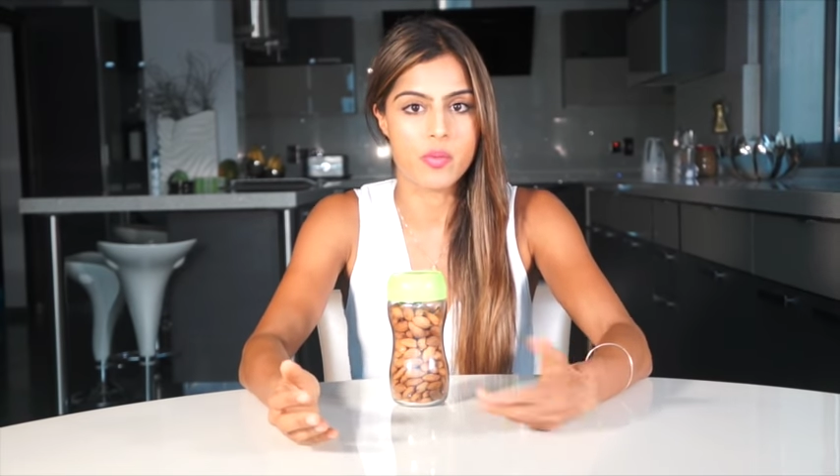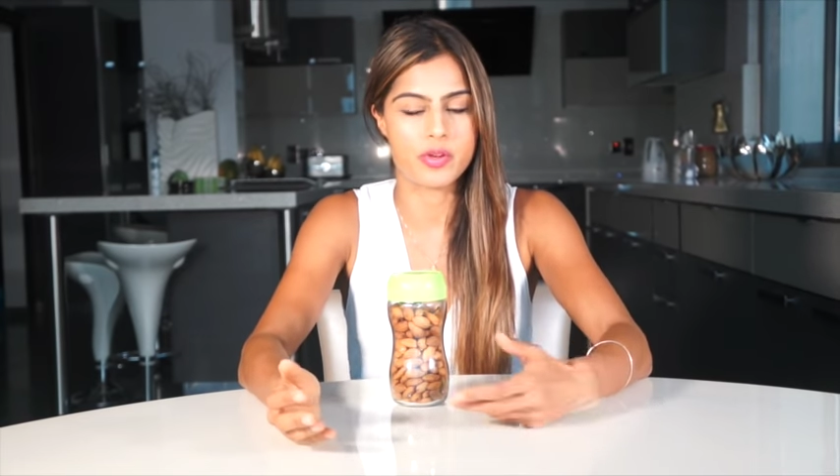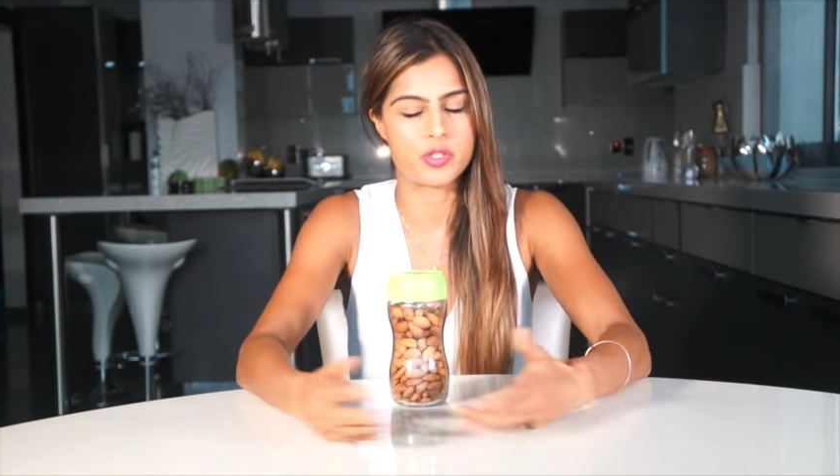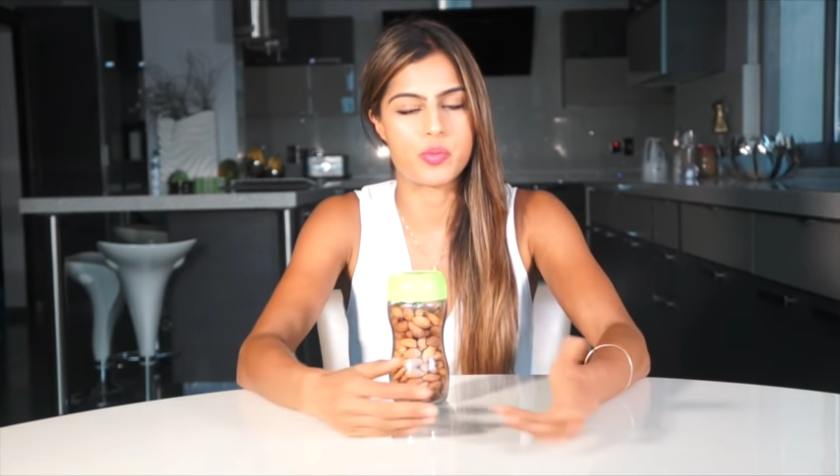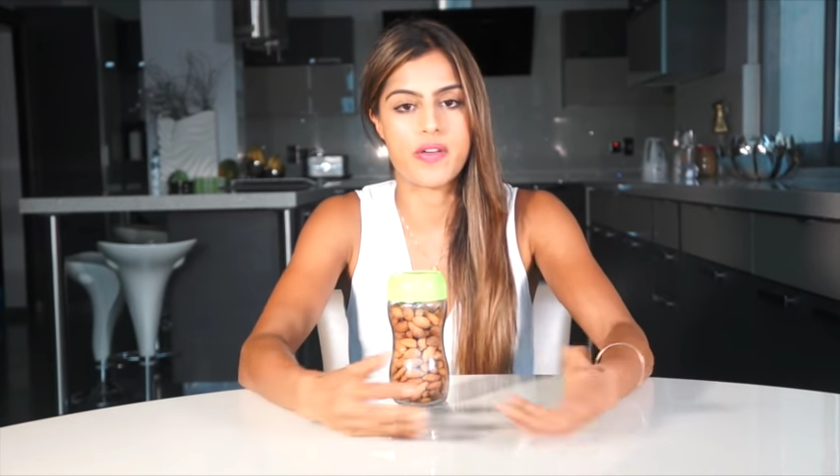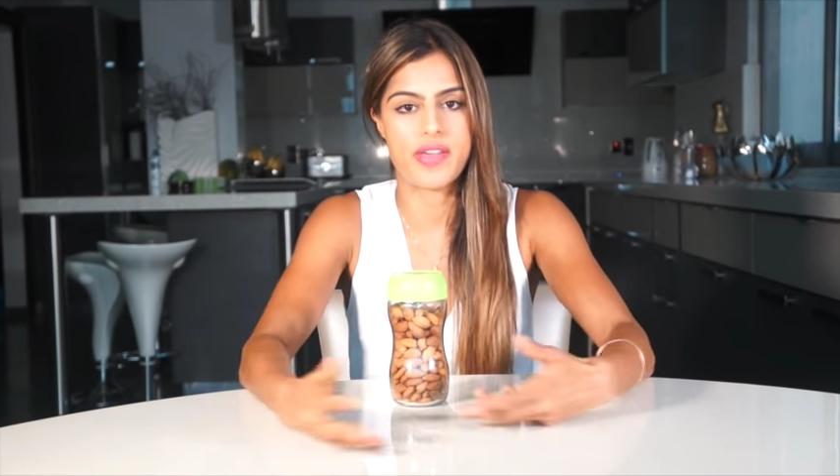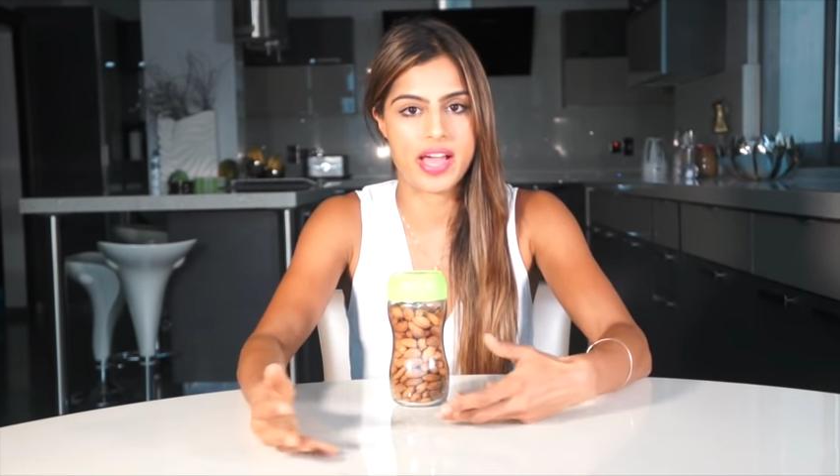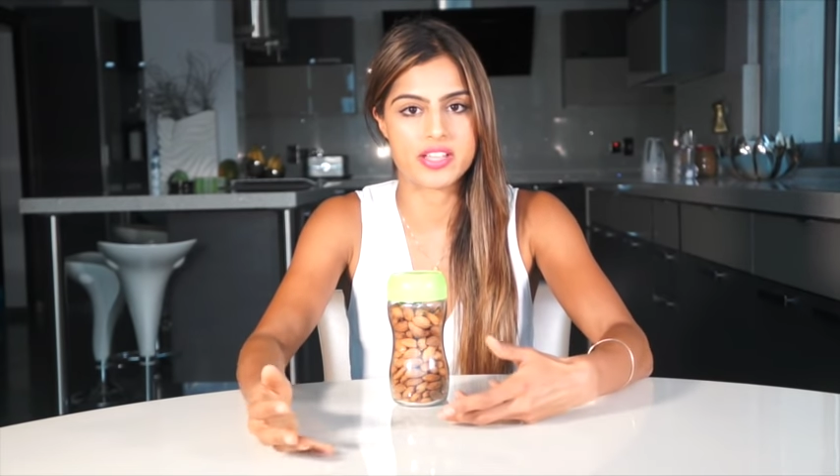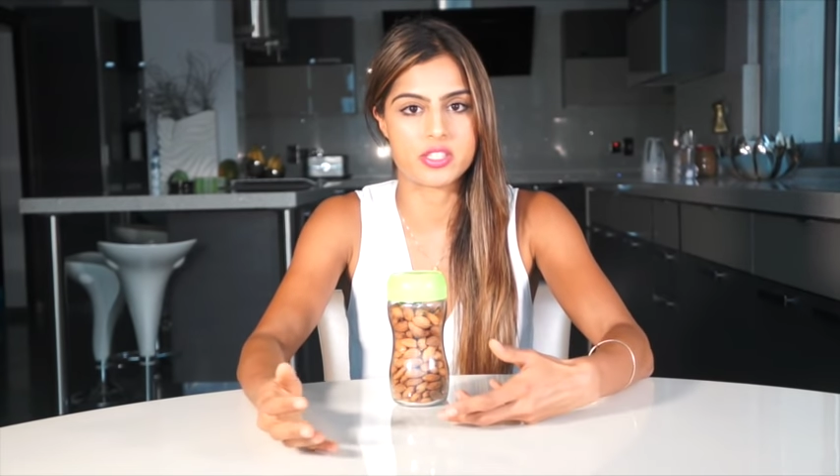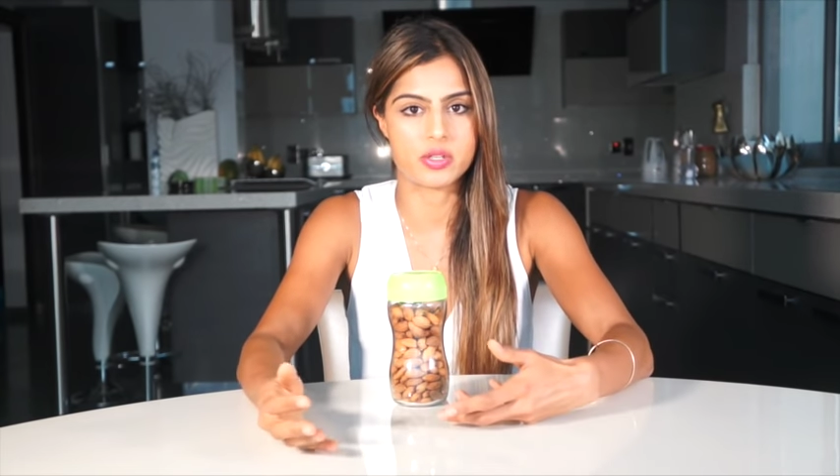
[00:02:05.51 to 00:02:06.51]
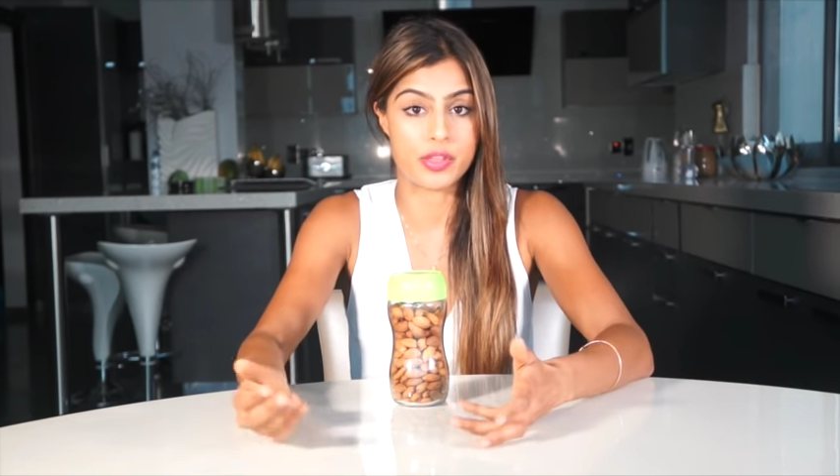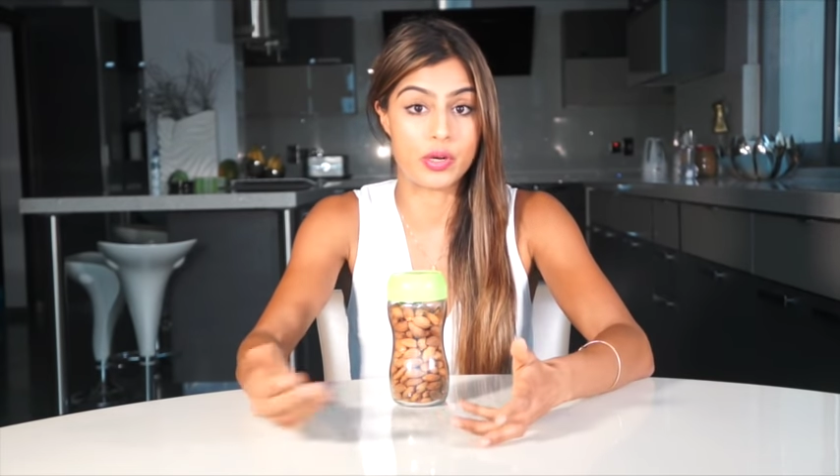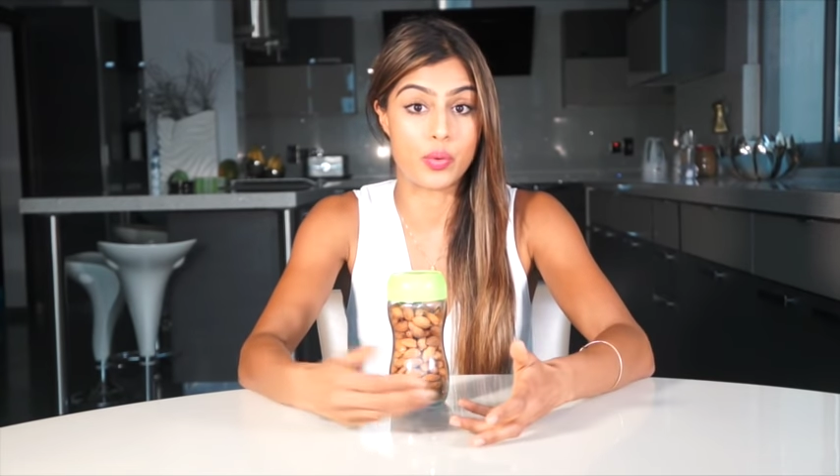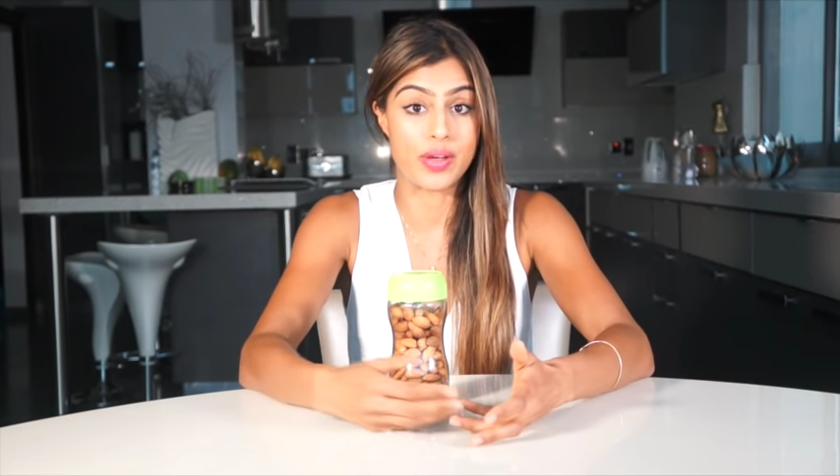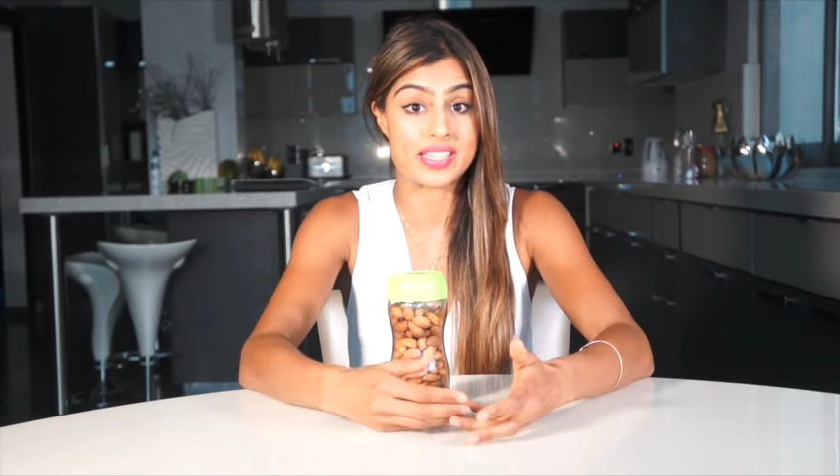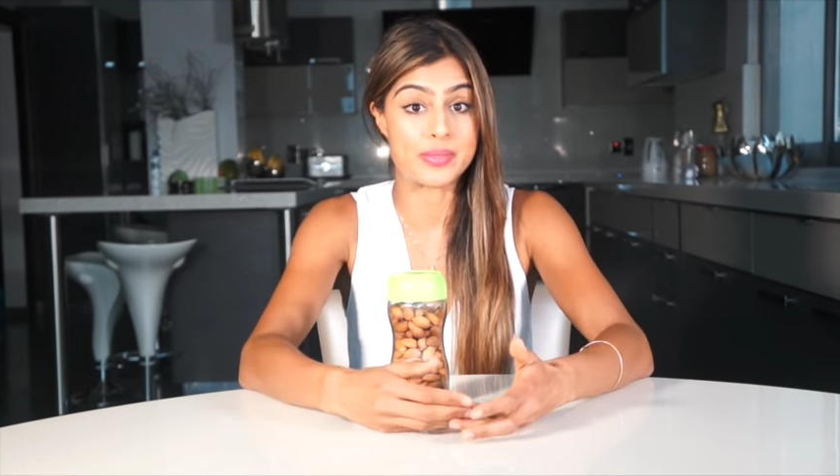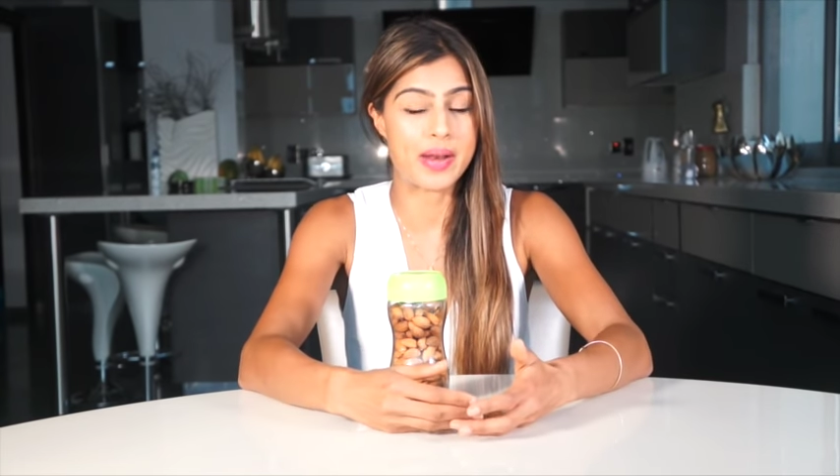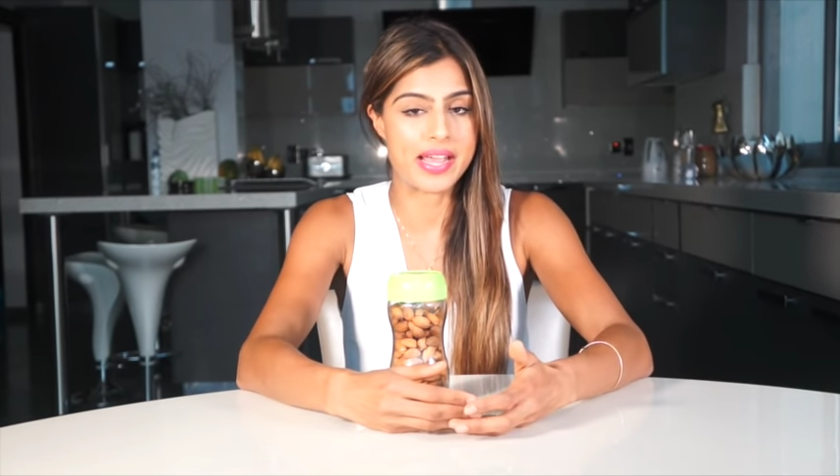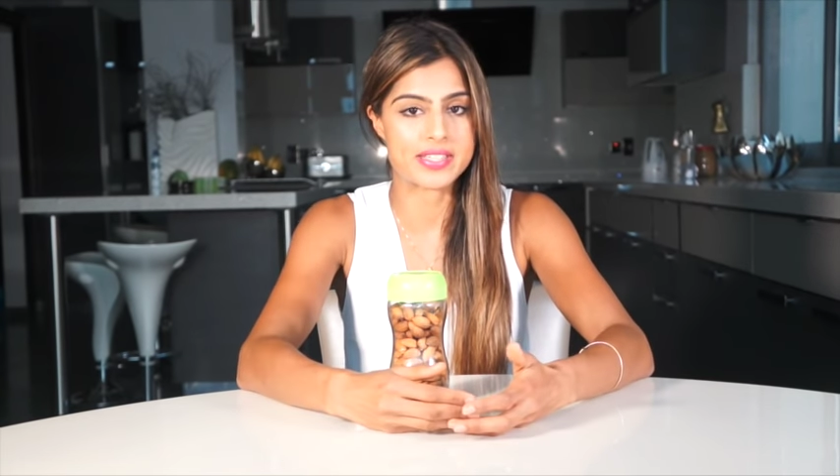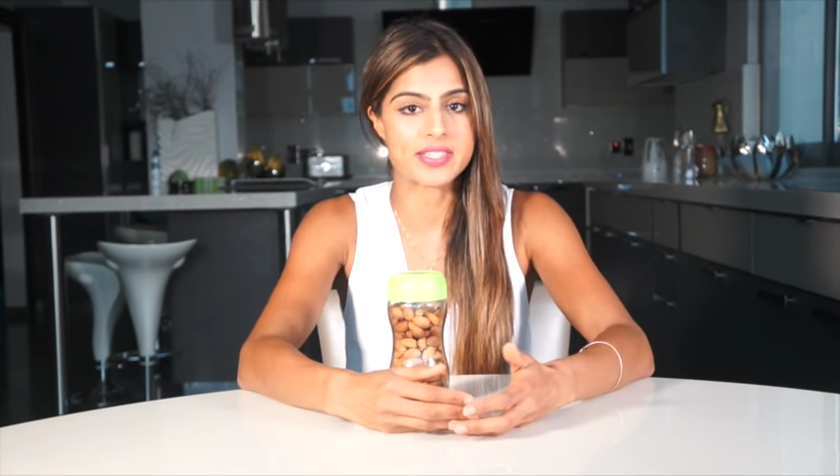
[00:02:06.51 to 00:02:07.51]
which is why they had to put the law into
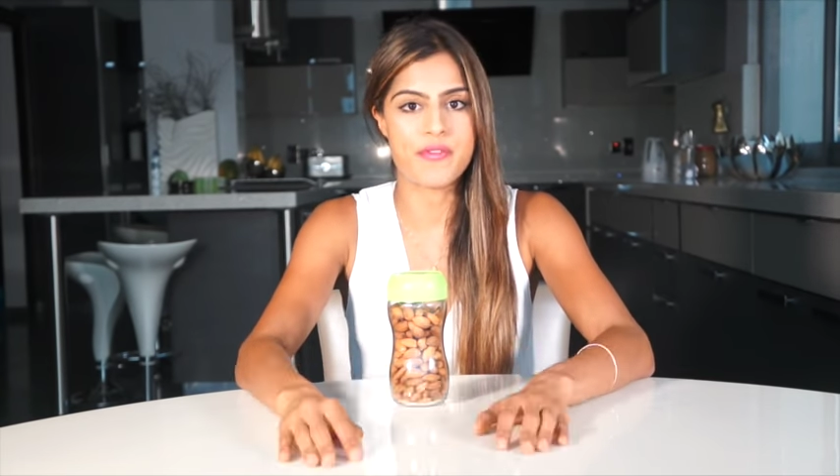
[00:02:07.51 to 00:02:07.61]
place.